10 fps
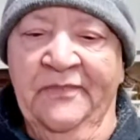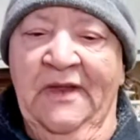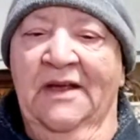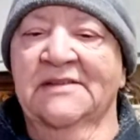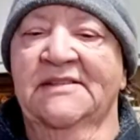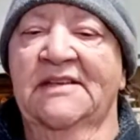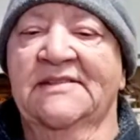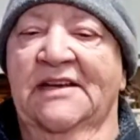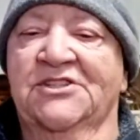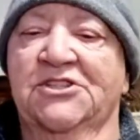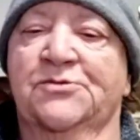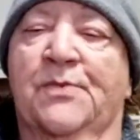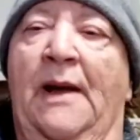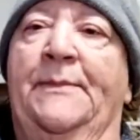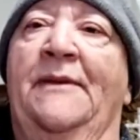Because these, I just
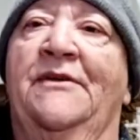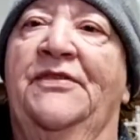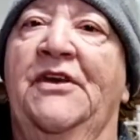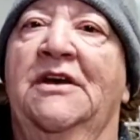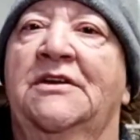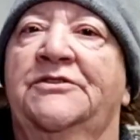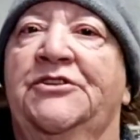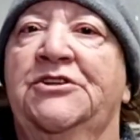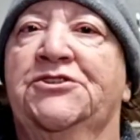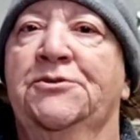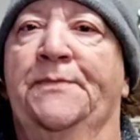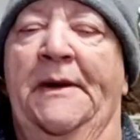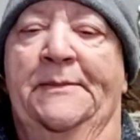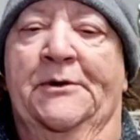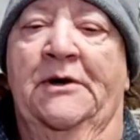wrap everything in a tissue
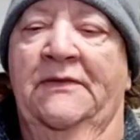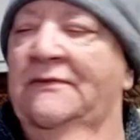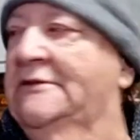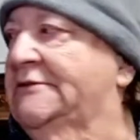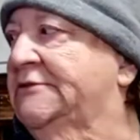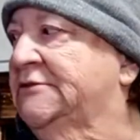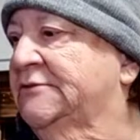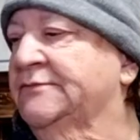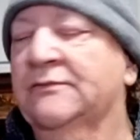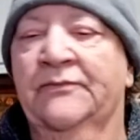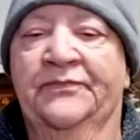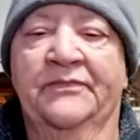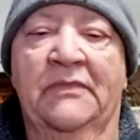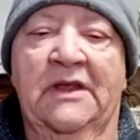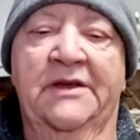paper and,
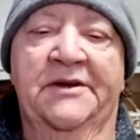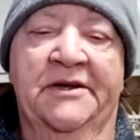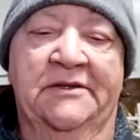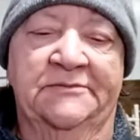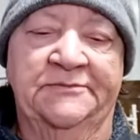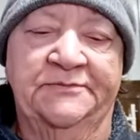and uh,